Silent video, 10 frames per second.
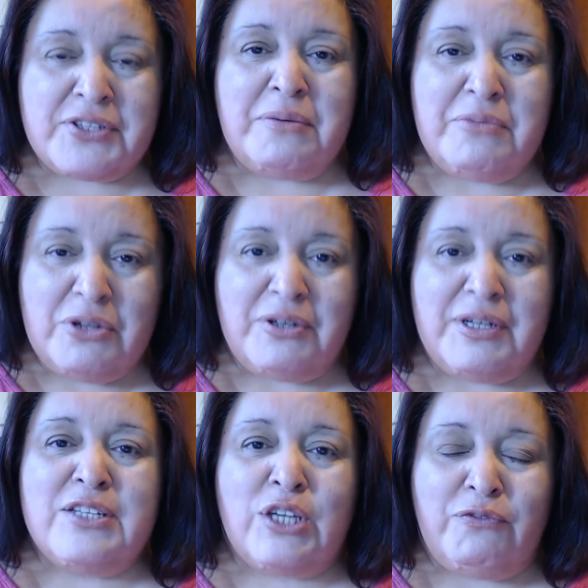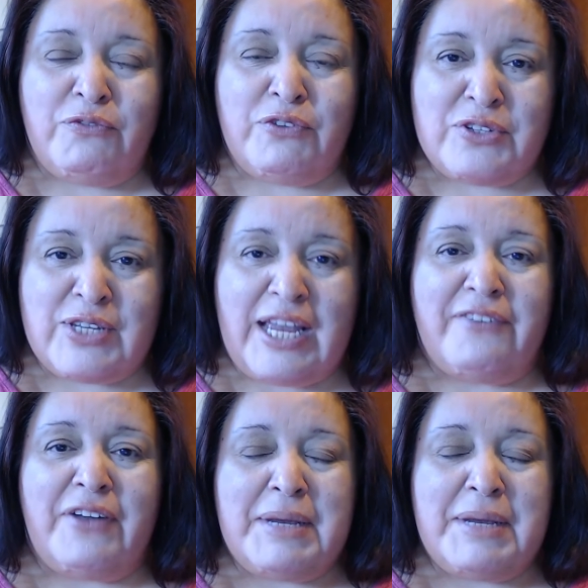communities can feel safe
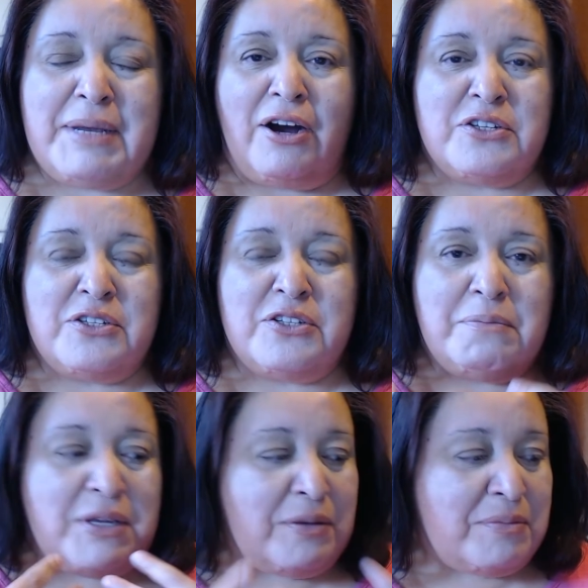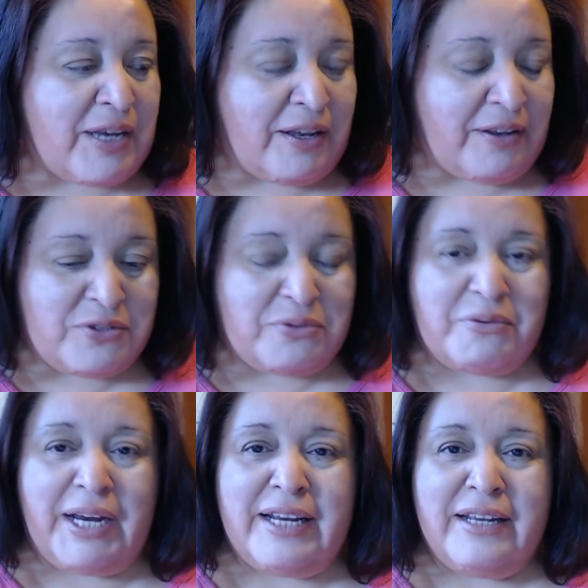and be honest and be themselves,
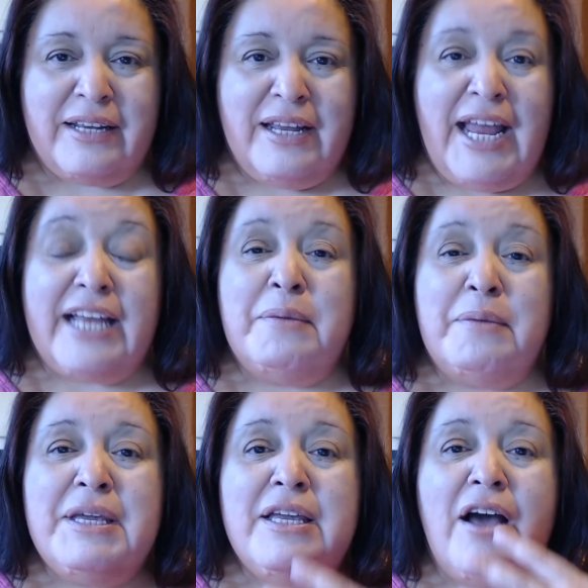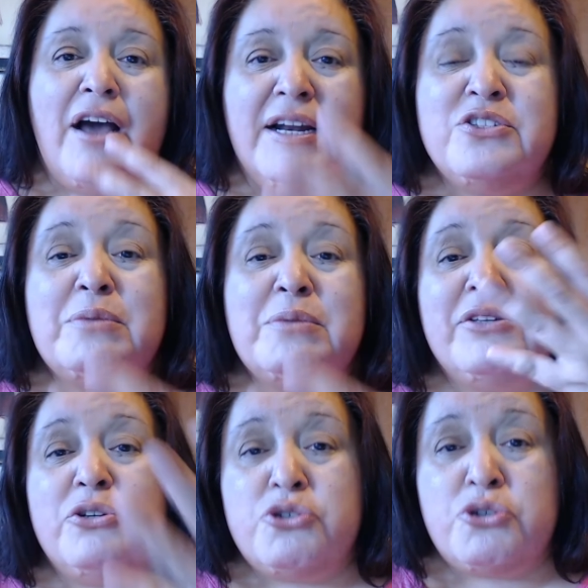right? And can be honest
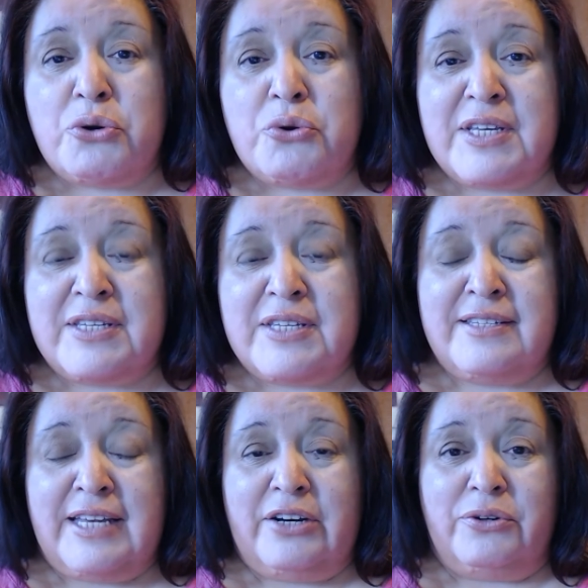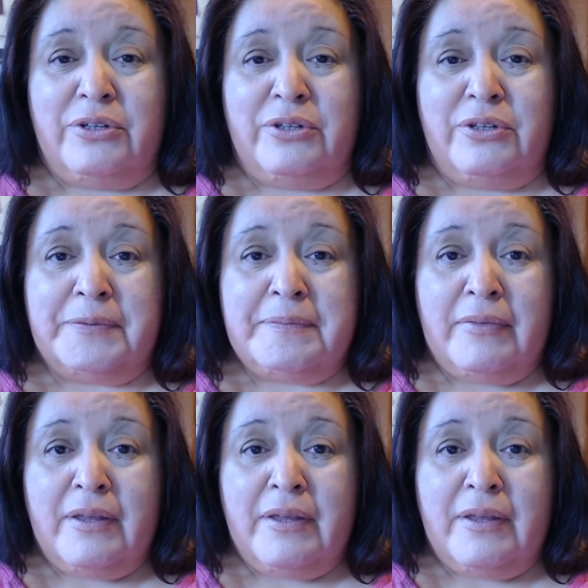about their truths, as I said earlier.